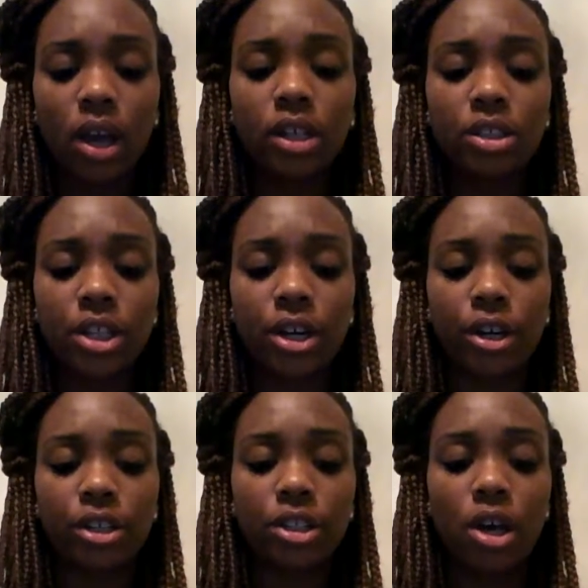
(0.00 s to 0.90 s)

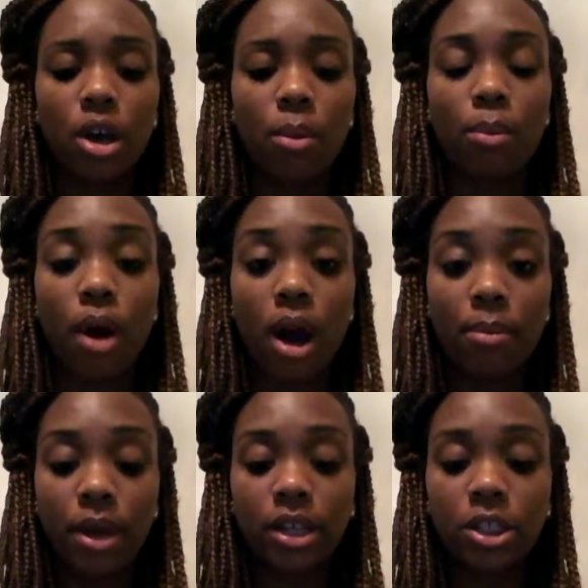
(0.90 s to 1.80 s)
considers
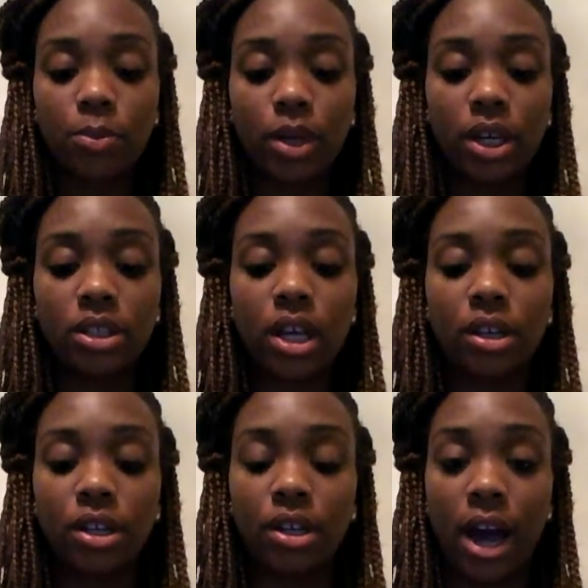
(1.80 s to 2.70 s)
broadband speeds in
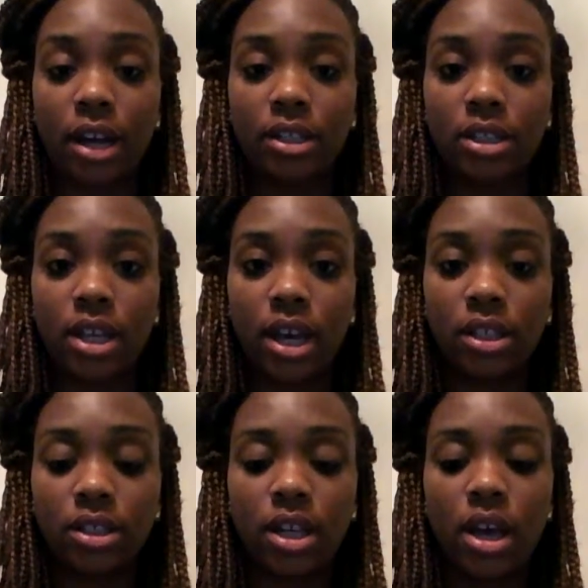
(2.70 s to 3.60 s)
the United
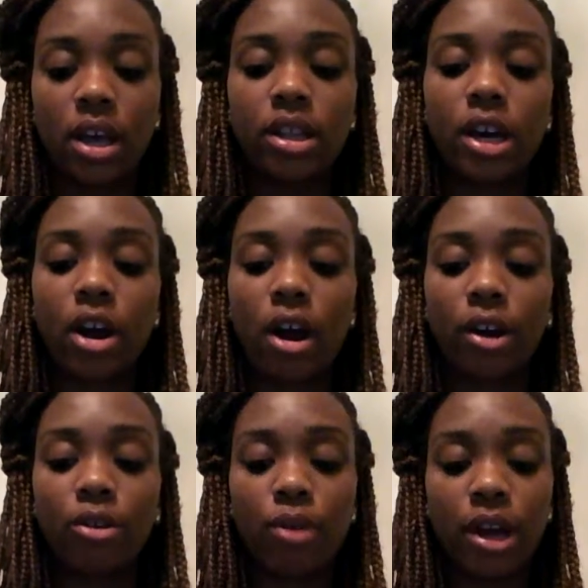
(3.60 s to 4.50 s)
States that
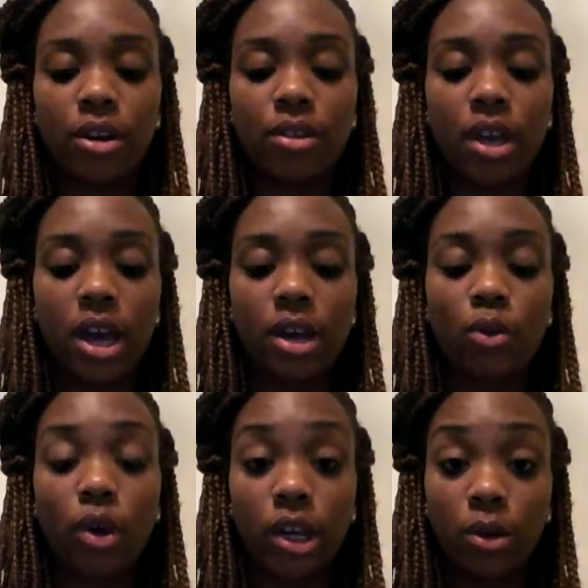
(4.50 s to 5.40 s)
are greater than
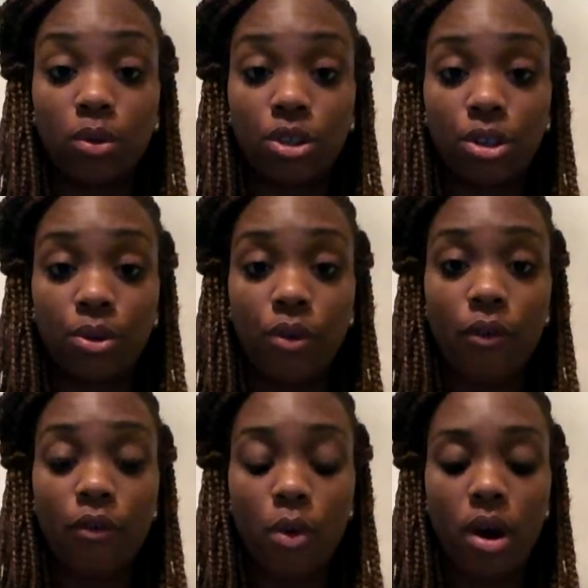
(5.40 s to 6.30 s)
or equal to
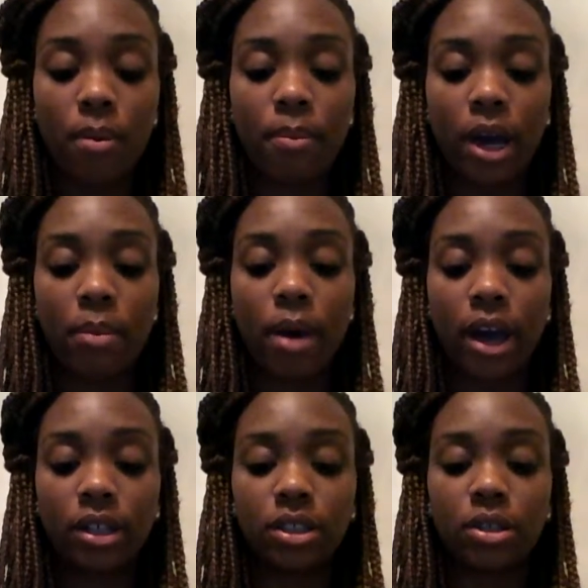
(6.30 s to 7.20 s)
4
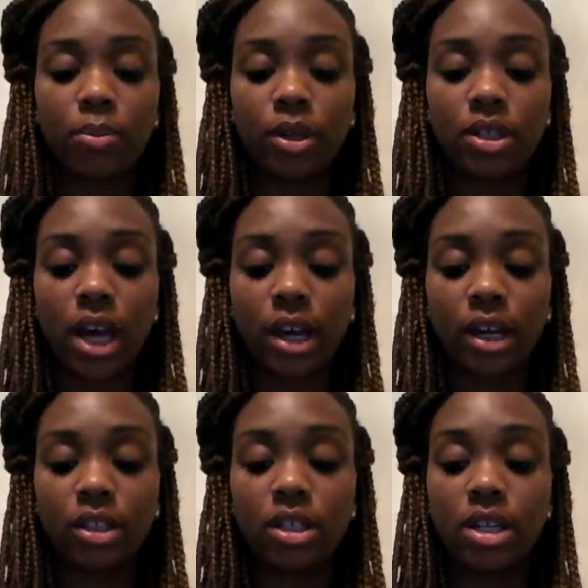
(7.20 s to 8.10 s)
megabytes per
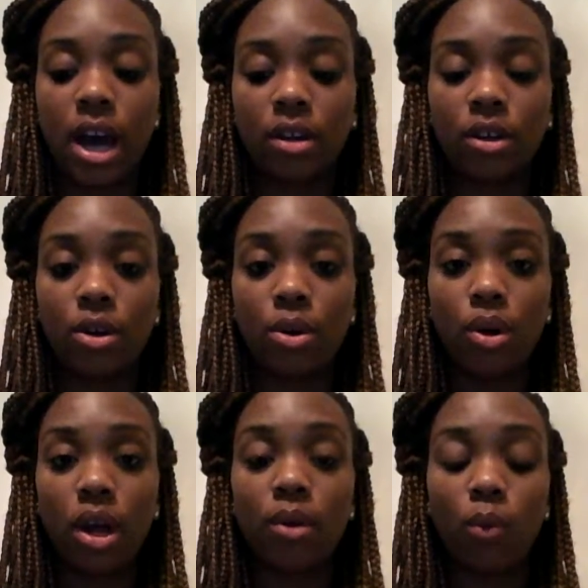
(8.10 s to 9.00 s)
second to download
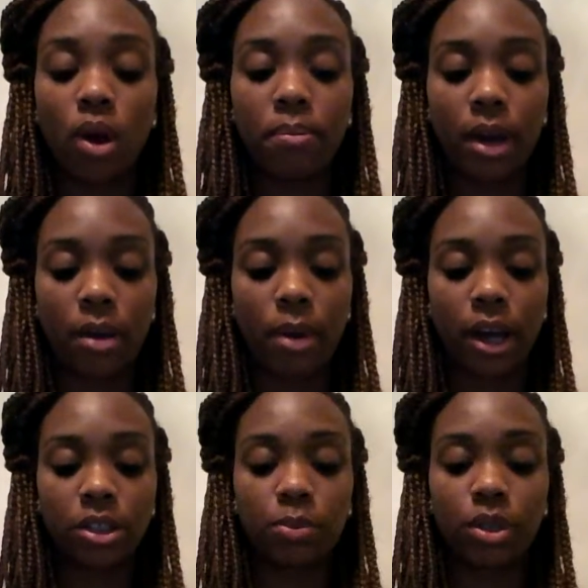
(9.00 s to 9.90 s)
and 1
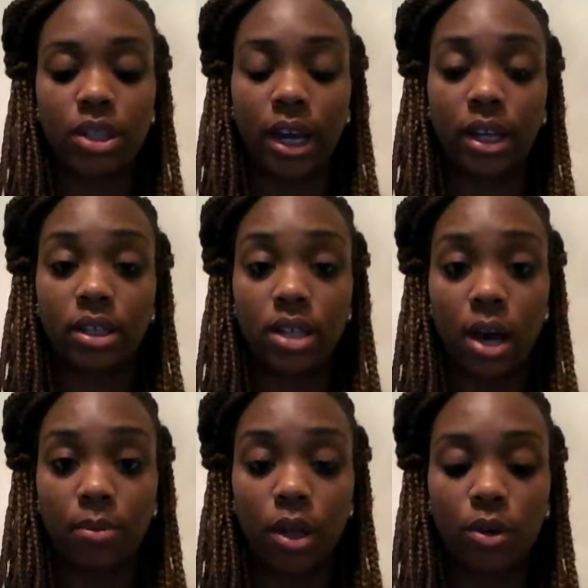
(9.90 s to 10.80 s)
megabytes per second to
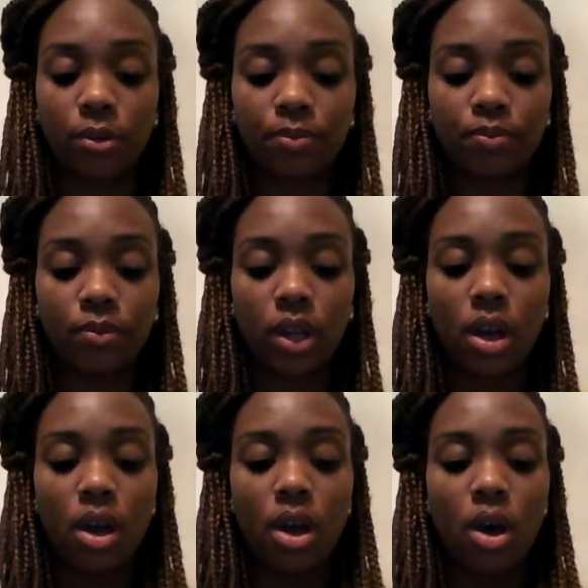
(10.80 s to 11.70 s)
upload.
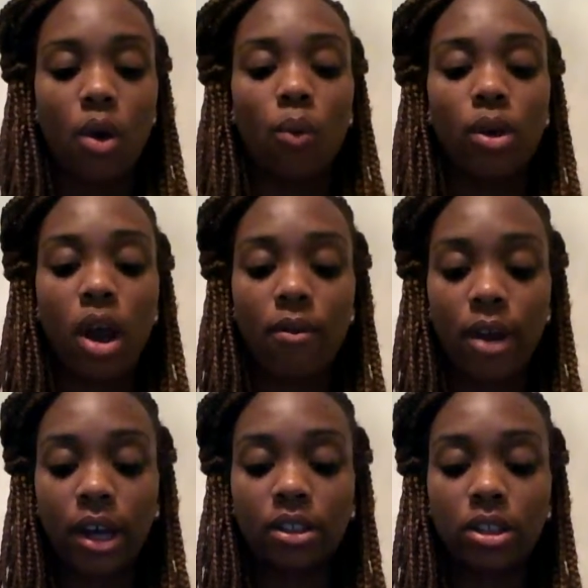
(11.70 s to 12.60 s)
We are
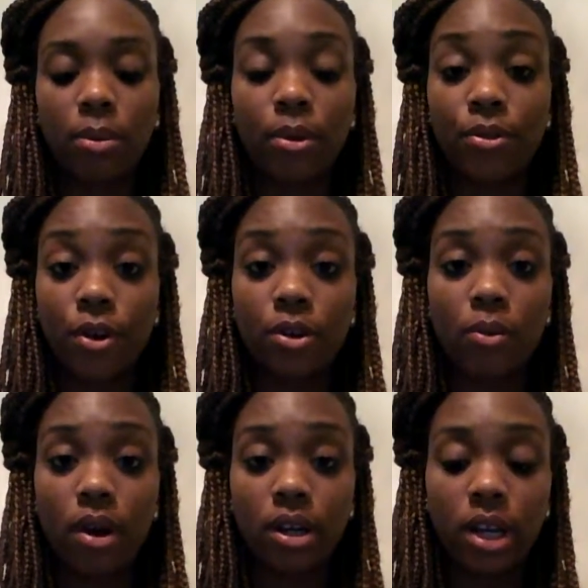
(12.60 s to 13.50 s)
ranked number
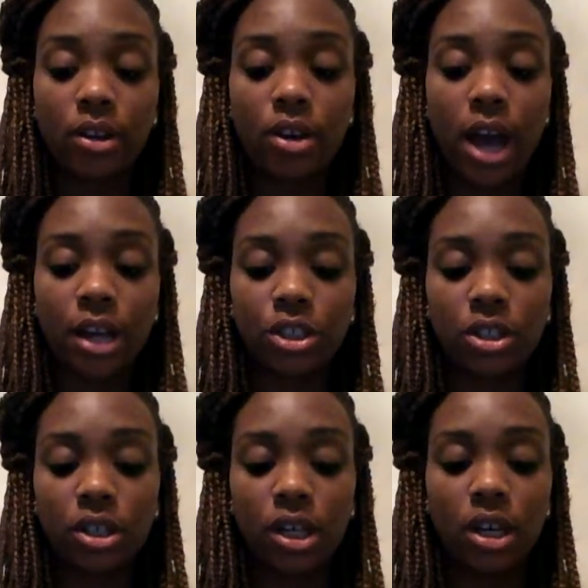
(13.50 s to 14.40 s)
31
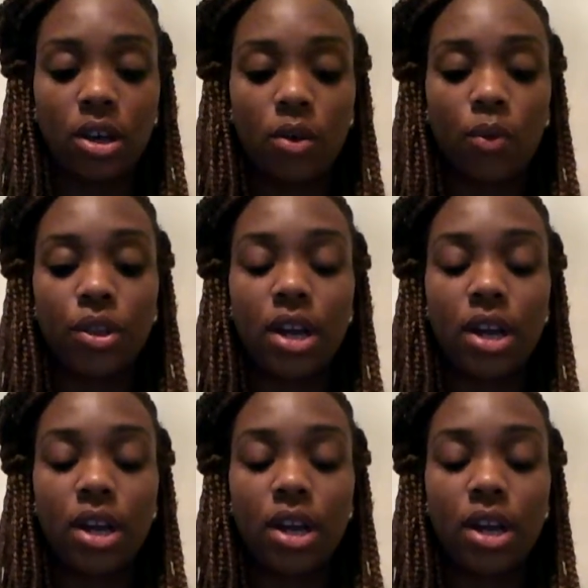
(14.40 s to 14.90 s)
internationally with